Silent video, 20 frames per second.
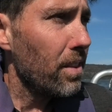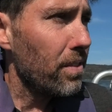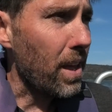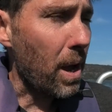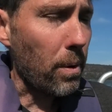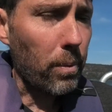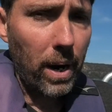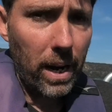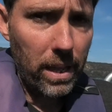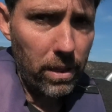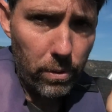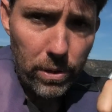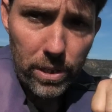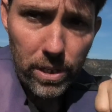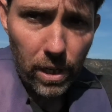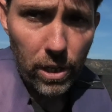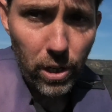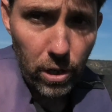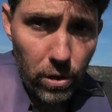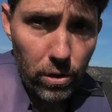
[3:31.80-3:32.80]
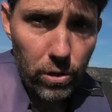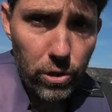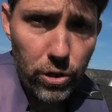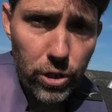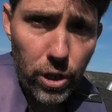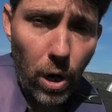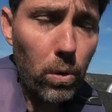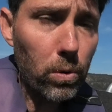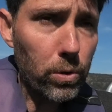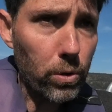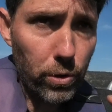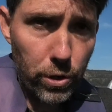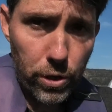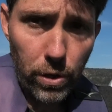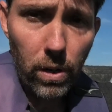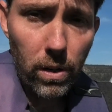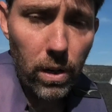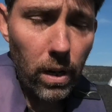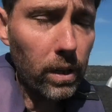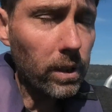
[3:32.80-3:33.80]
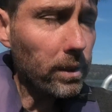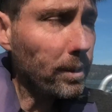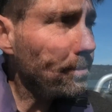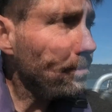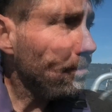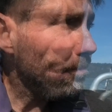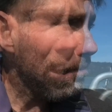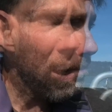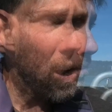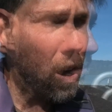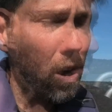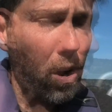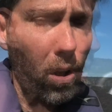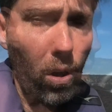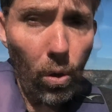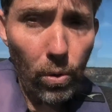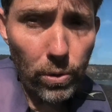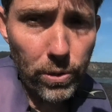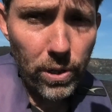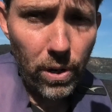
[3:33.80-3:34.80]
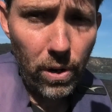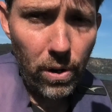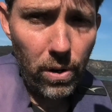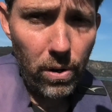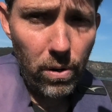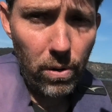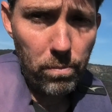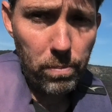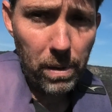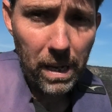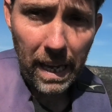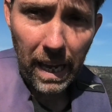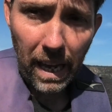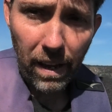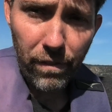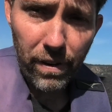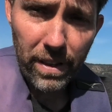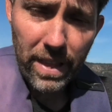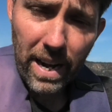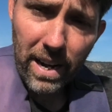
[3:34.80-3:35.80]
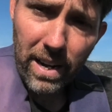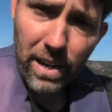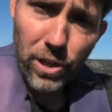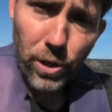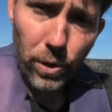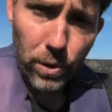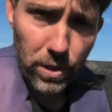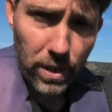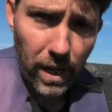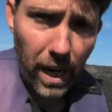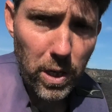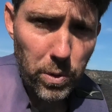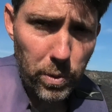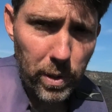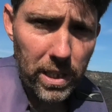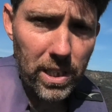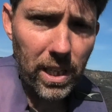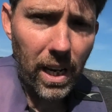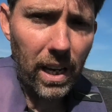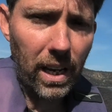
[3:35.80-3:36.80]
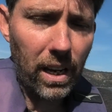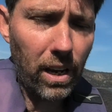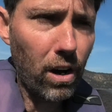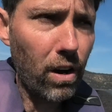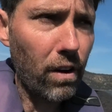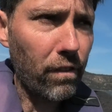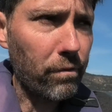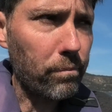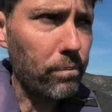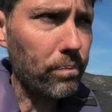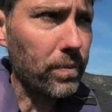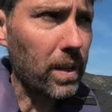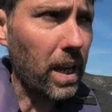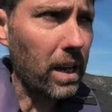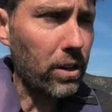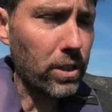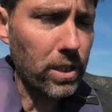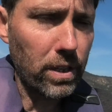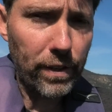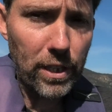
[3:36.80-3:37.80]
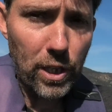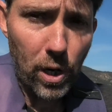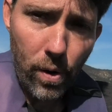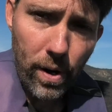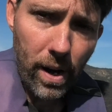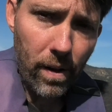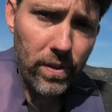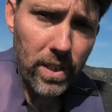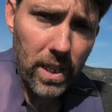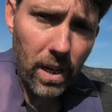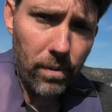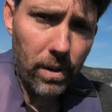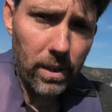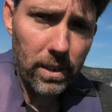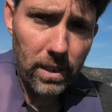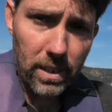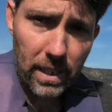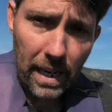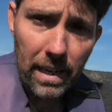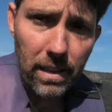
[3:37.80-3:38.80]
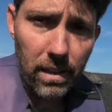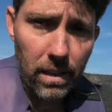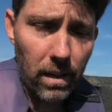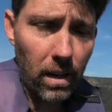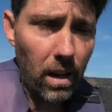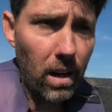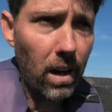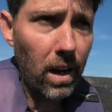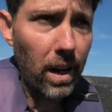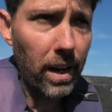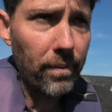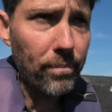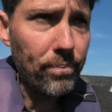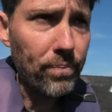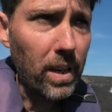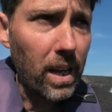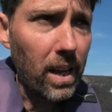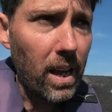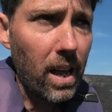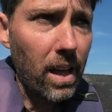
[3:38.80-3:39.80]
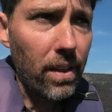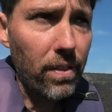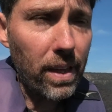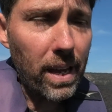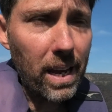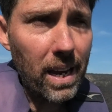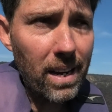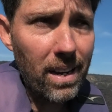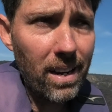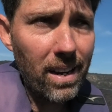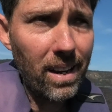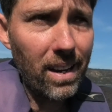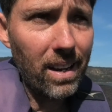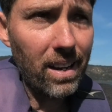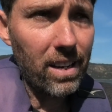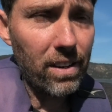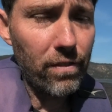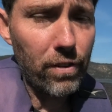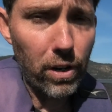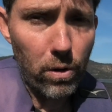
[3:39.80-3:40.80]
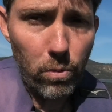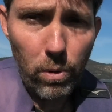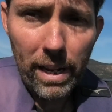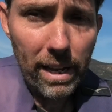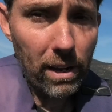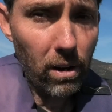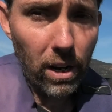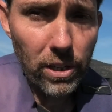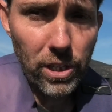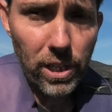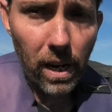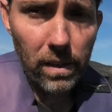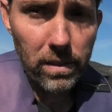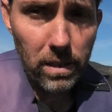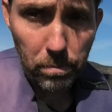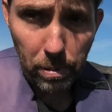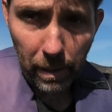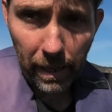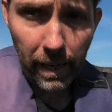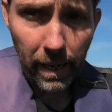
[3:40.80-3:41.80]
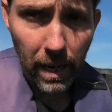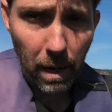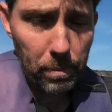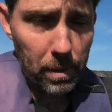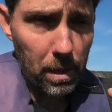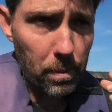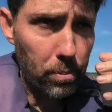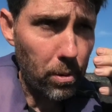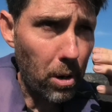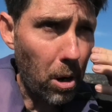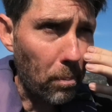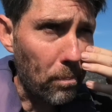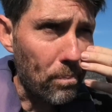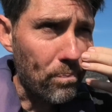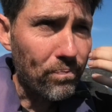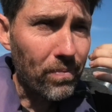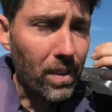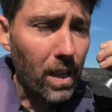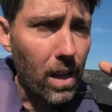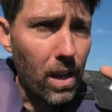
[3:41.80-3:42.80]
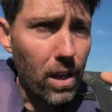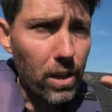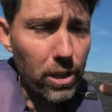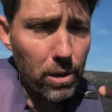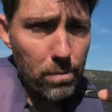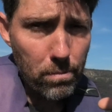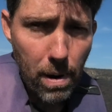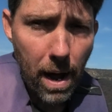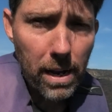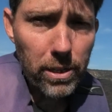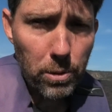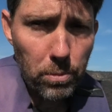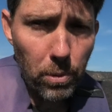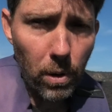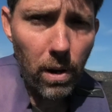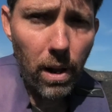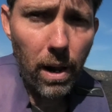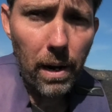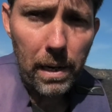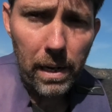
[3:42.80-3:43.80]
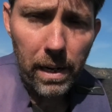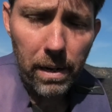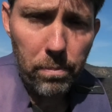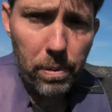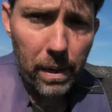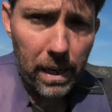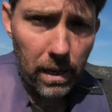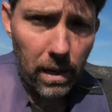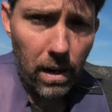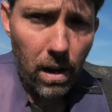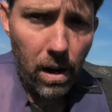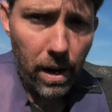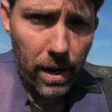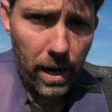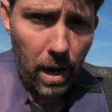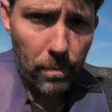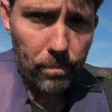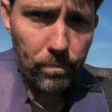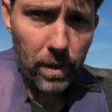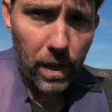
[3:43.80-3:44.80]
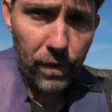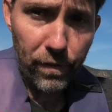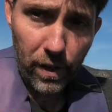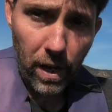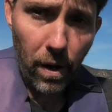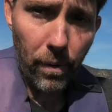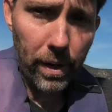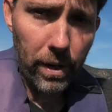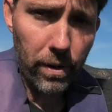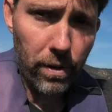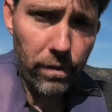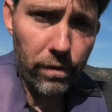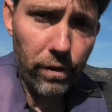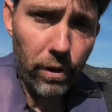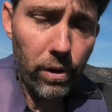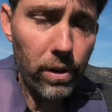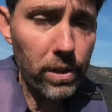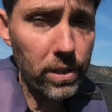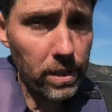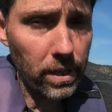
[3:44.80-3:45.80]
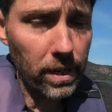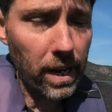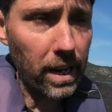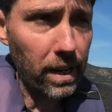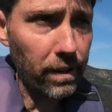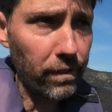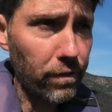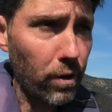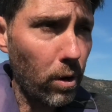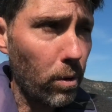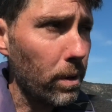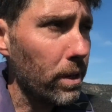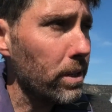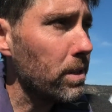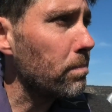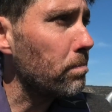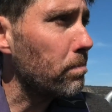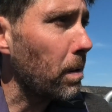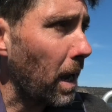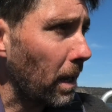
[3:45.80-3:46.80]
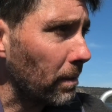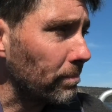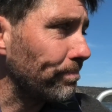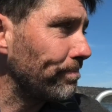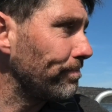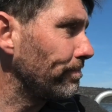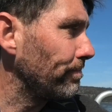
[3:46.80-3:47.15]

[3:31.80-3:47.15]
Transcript: That way there isn't a huge jolt or shock load. Also, be careful in that initial stage when you're taking off, because if you don't have someone to tend the line, then you've got a really high chance of picking it up in your prop. You're much more likely to pick a line up if you're going in reverse than heading forward, but